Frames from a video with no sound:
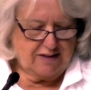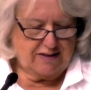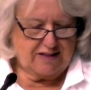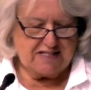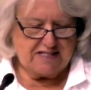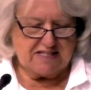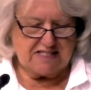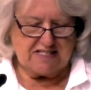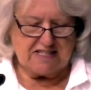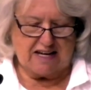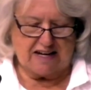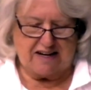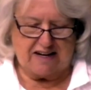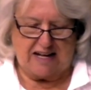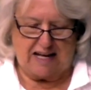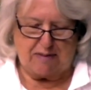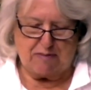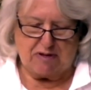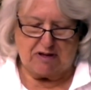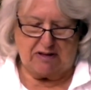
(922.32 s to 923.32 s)
is not a
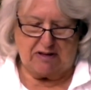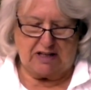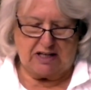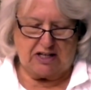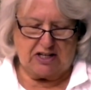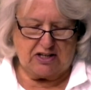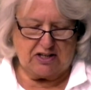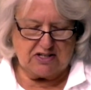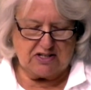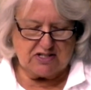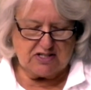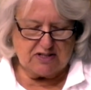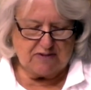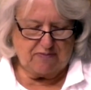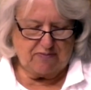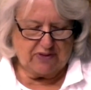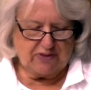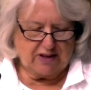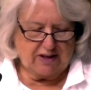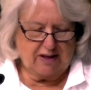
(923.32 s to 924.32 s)
name in the lineage.
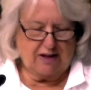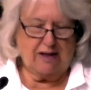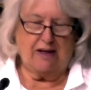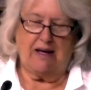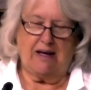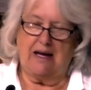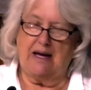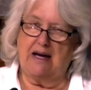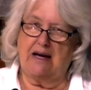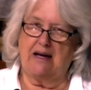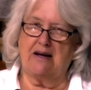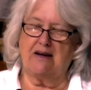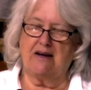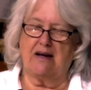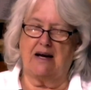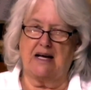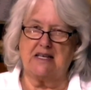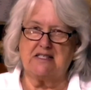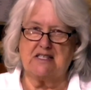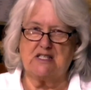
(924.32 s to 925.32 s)
And
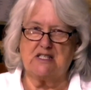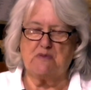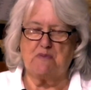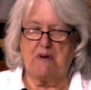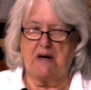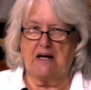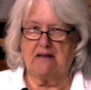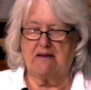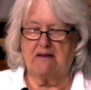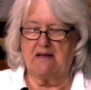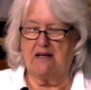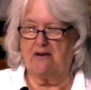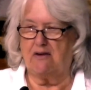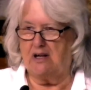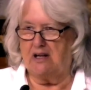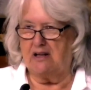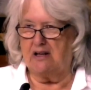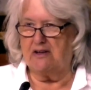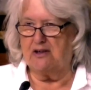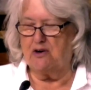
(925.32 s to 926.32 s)
I suspect that
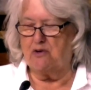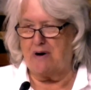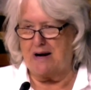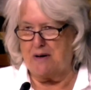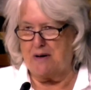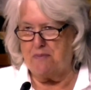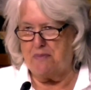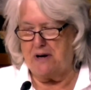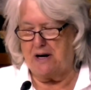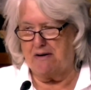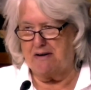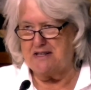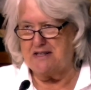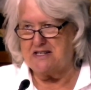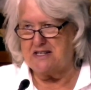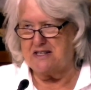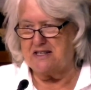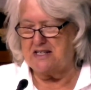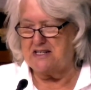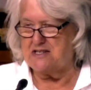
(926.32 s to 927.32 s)
all of the grandparents
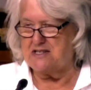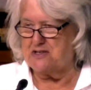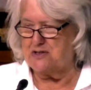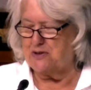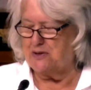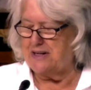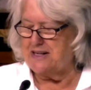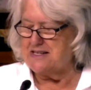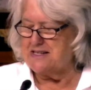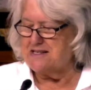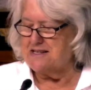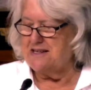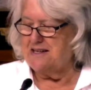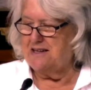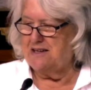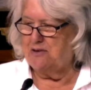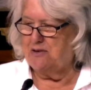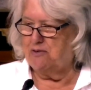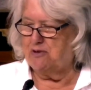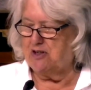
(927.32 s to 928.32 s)
in these stories
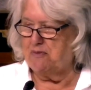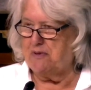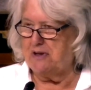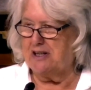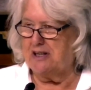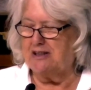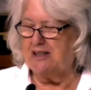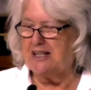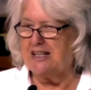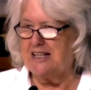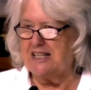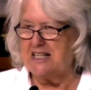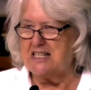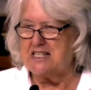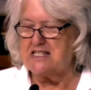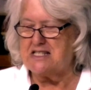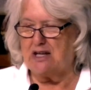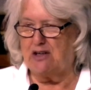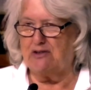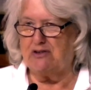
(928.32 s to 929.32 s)
would have been a little
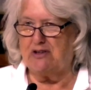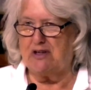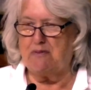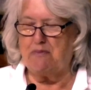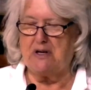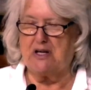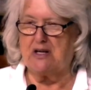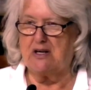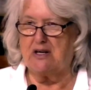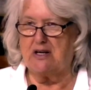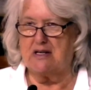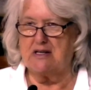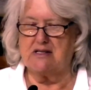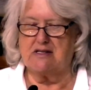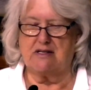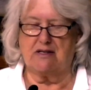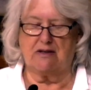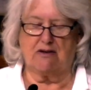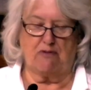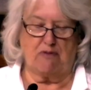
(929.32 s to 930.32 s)
insulted because
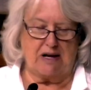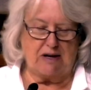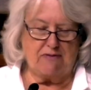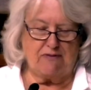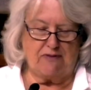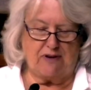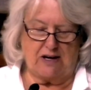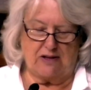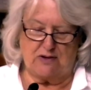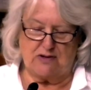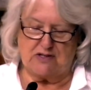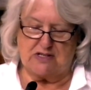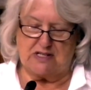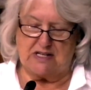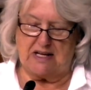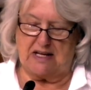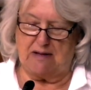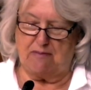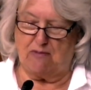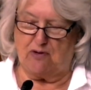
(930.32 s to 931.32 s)
the grandfather's
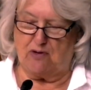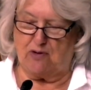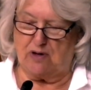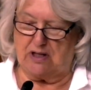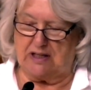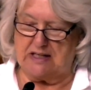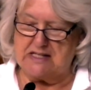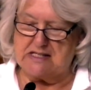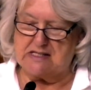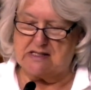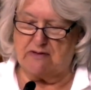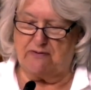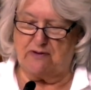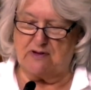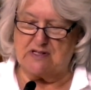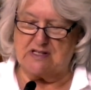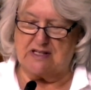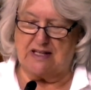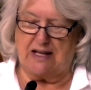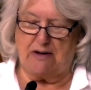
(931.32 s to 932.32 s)
name, or at least the
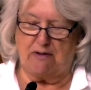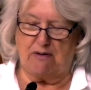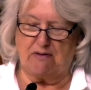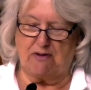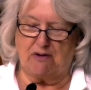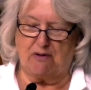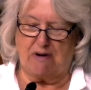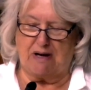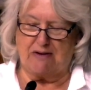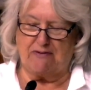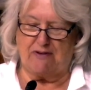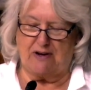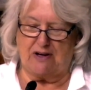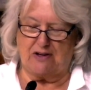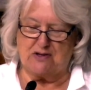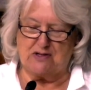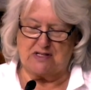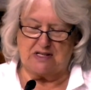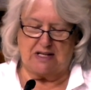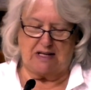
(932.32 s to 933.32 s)
first letter of the
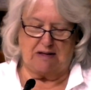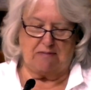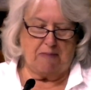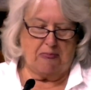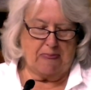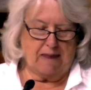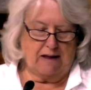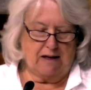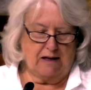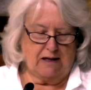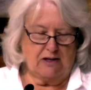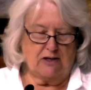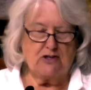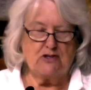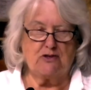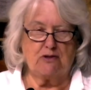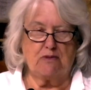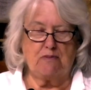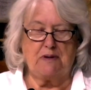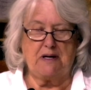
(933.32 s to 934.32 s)
grandfather's name,
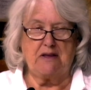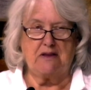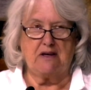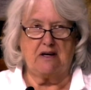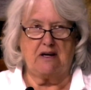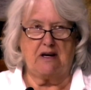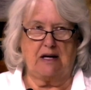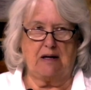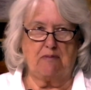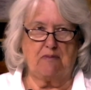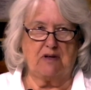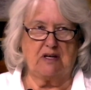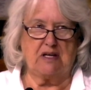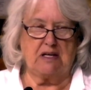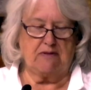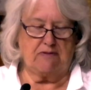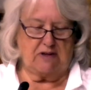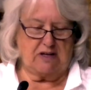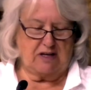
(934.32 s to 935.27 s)
should be the name given